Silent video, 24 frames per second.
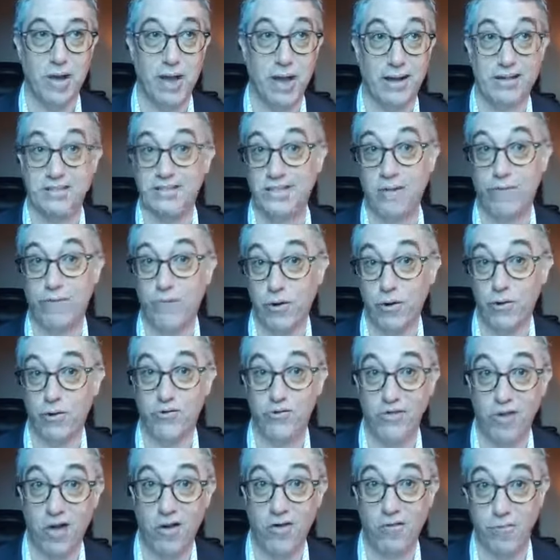except for
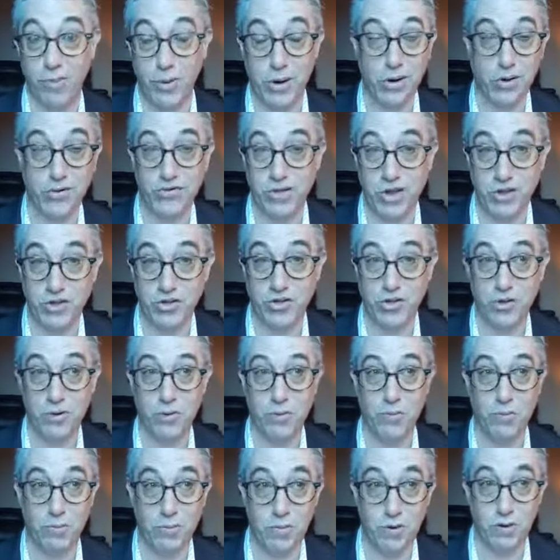yourself because as
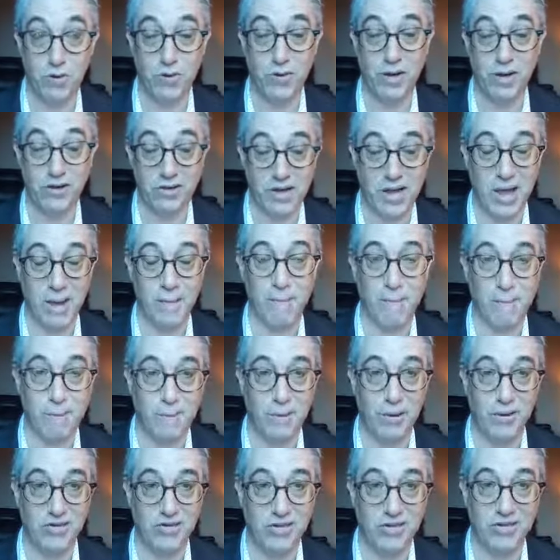you you need to get
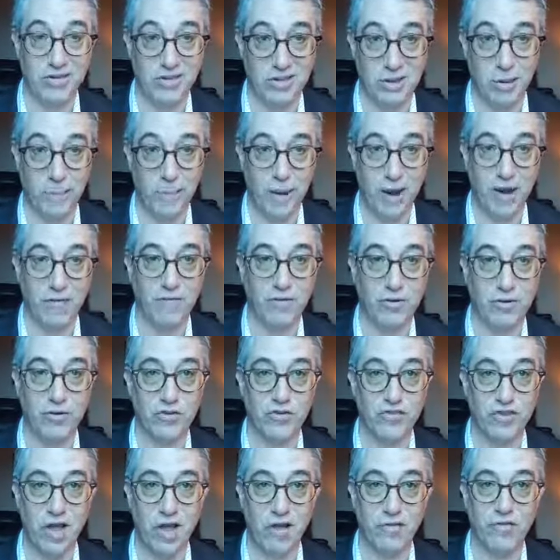business in to pay for
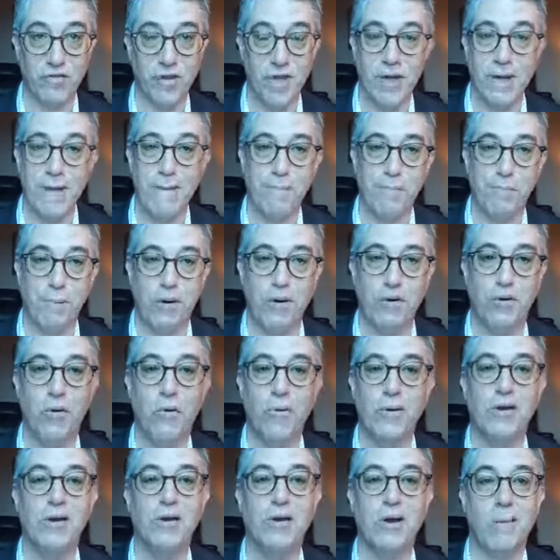yourself but you're
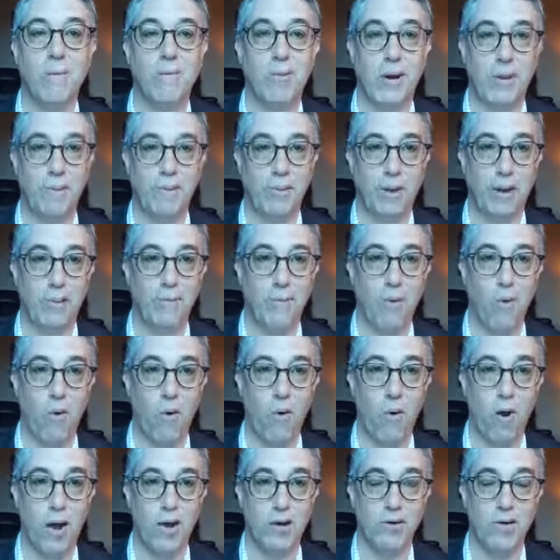only going to bring people
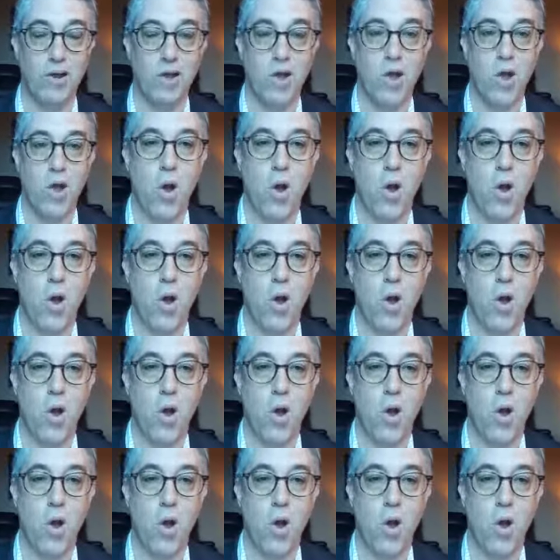on